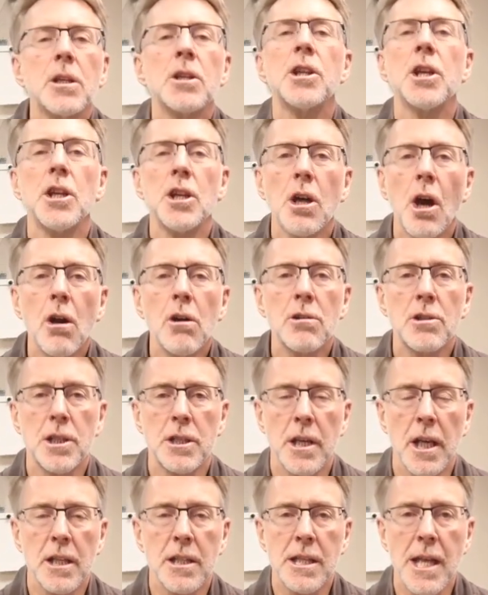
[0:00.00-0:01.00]
the
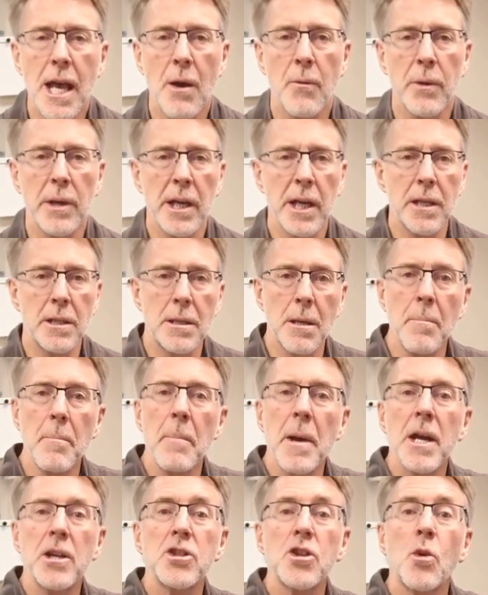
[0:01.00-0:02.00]
yardsticks that we need to
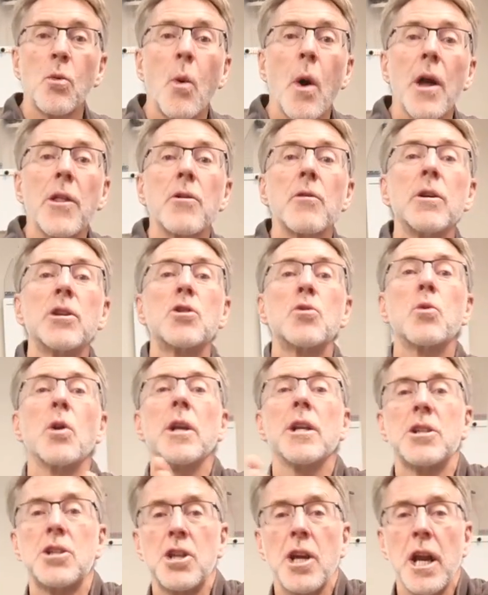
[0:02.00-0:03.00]
measure whether it's
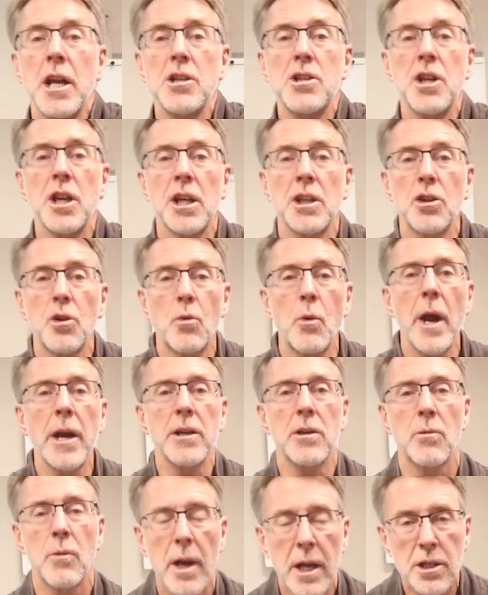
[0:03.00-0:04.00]
really changing in the
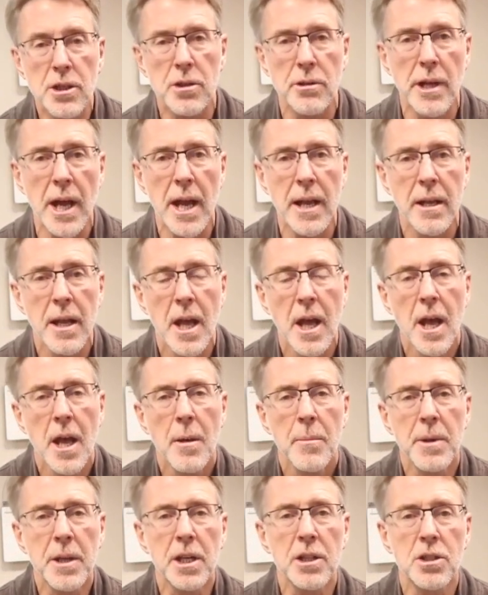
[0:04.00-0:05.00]
right direction or not,
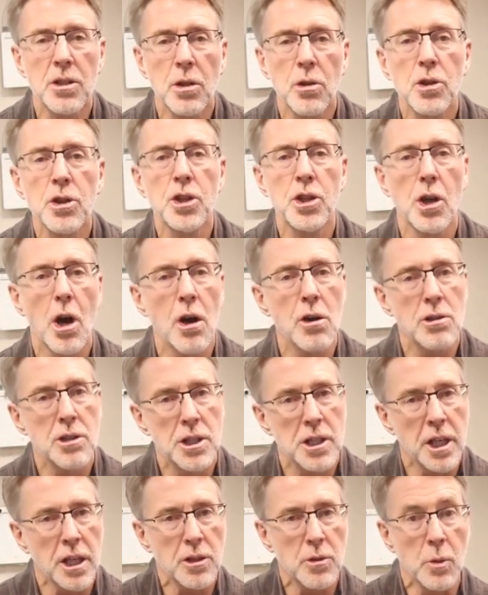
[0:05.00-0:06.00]
because those
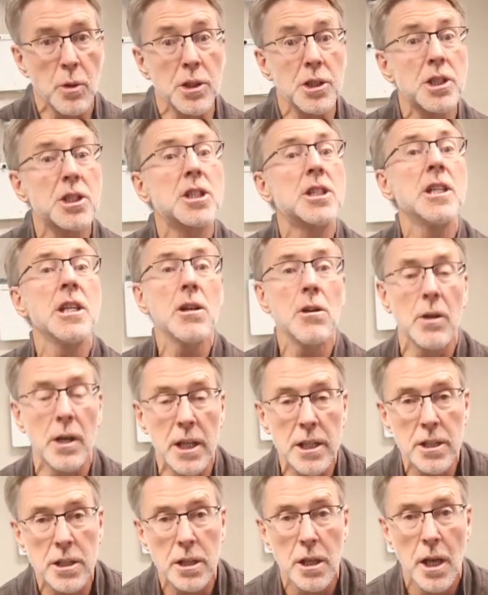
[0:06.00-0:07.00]
yardsticks will steer
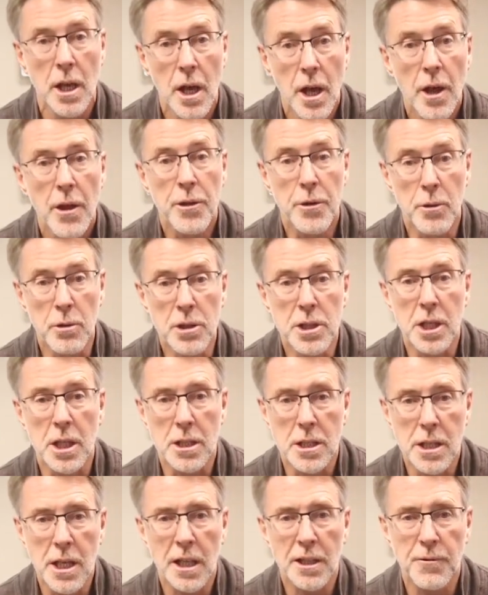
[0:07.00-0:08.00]
us through
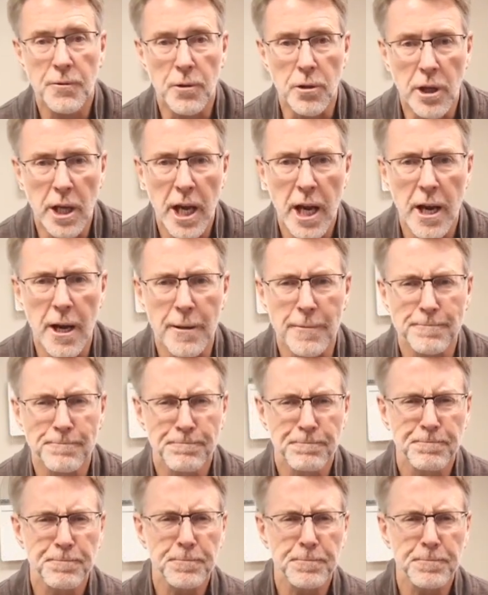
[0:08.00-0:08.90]
successful care.